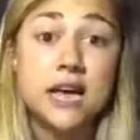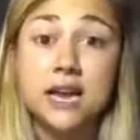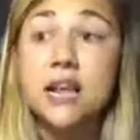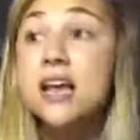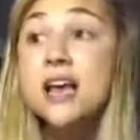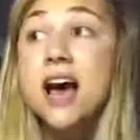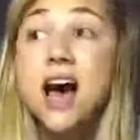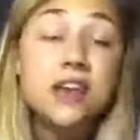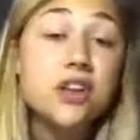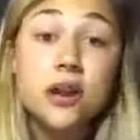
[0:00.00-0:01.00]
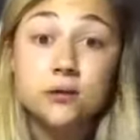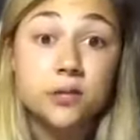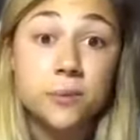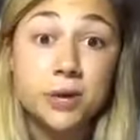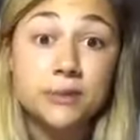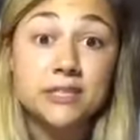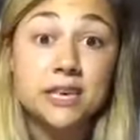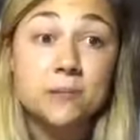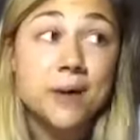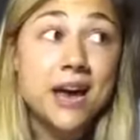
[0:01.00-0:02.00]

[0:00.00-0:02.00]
and I thought it was a pyramid scheme.